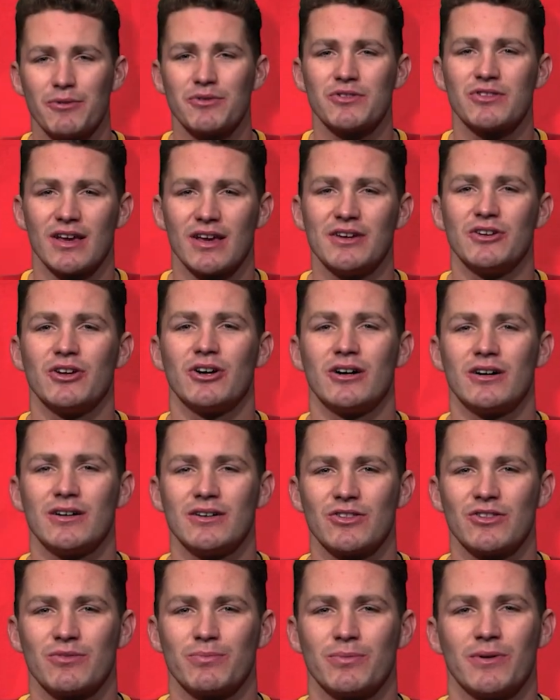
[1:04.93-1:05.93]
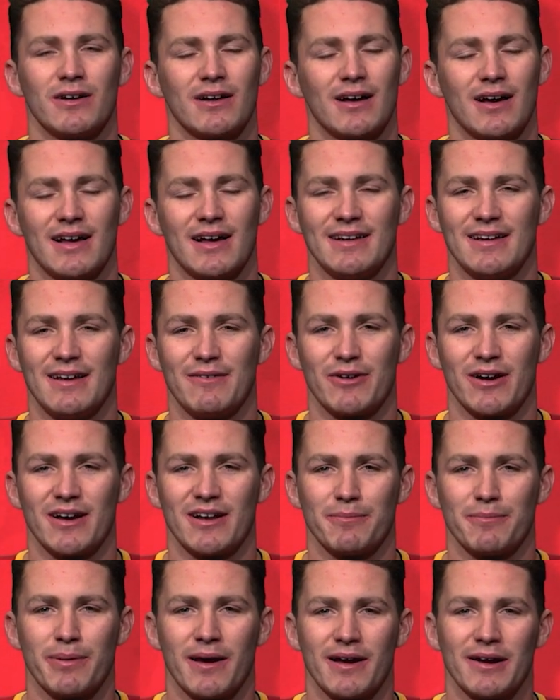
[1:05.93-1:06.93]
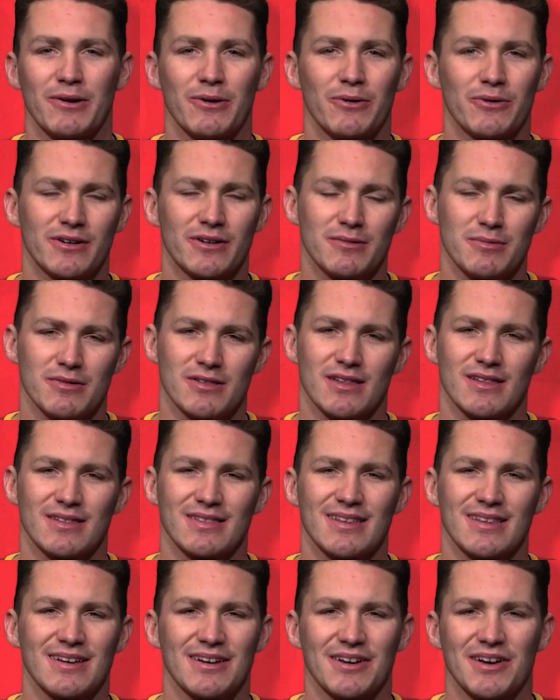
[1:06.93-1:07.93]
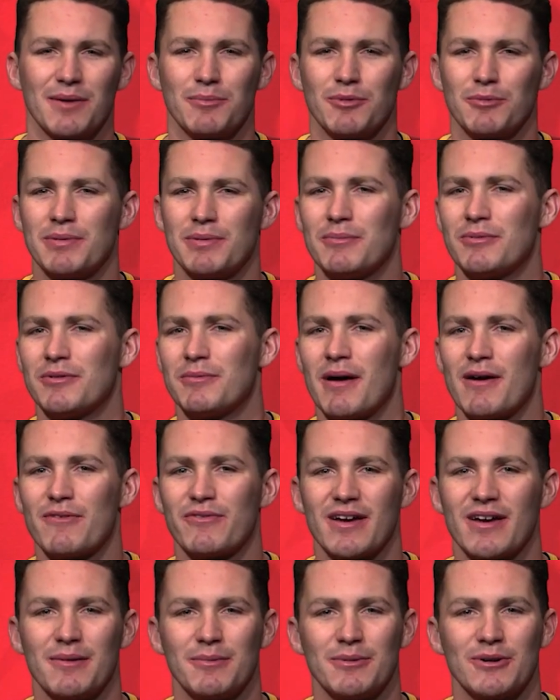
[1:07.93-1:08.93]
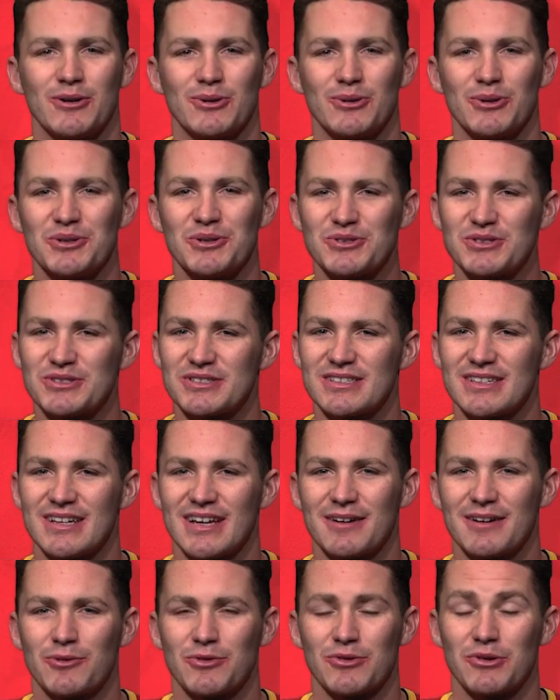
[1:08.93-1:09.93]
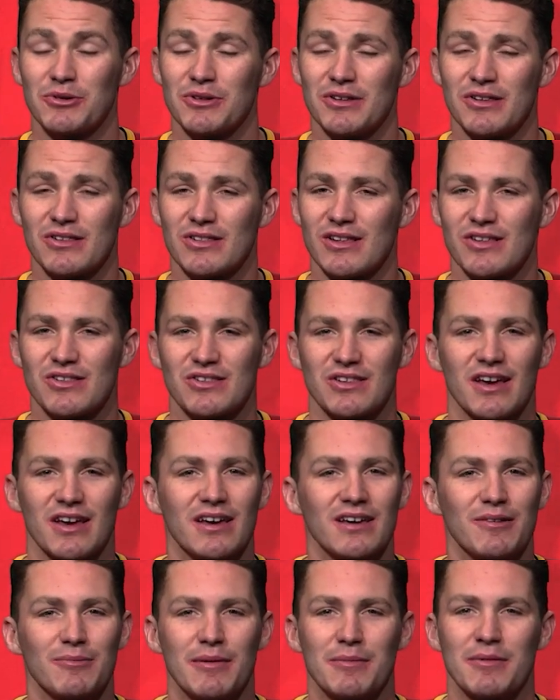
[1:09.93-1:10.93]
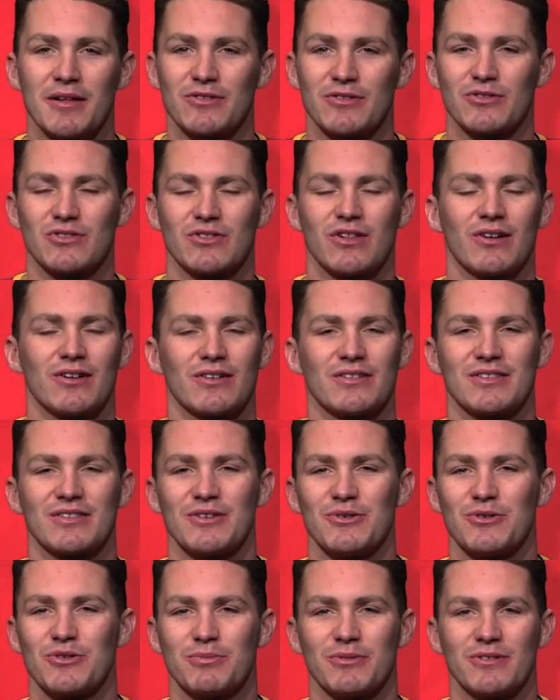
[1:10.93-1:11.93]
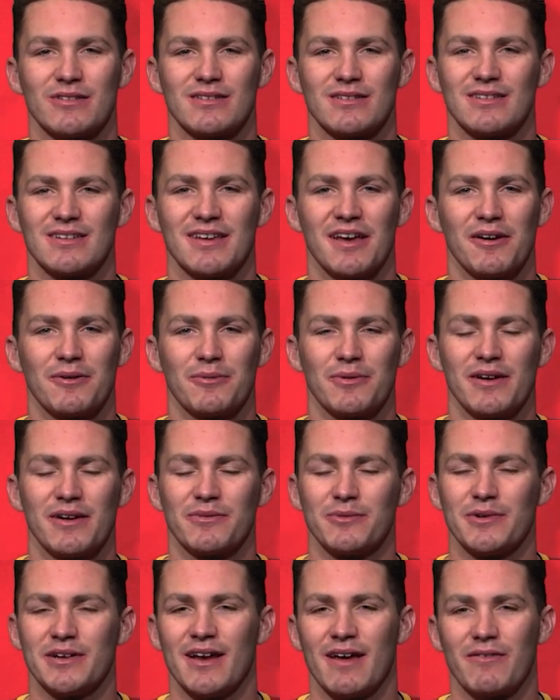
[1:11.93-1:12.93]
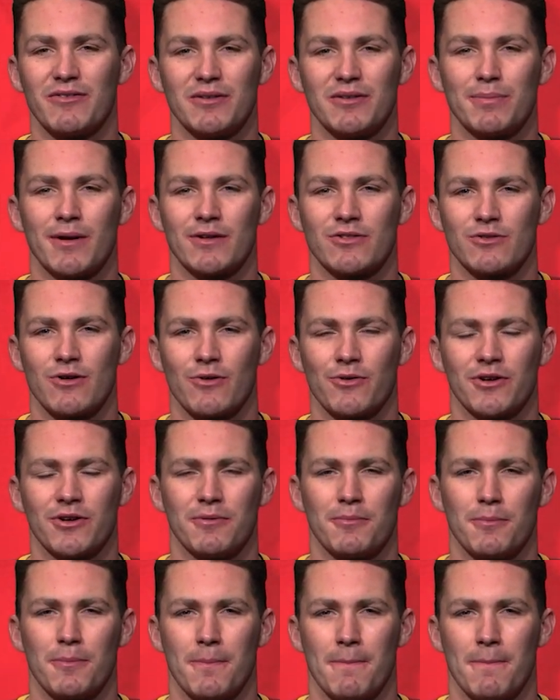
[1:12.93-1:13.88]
would say dogs, but I've never had a pet growing up, because I think a couple people in my family are allergic to animals, or at least they say. Maybe that's just their excuse, but yeah, we didn't have any pets growing up.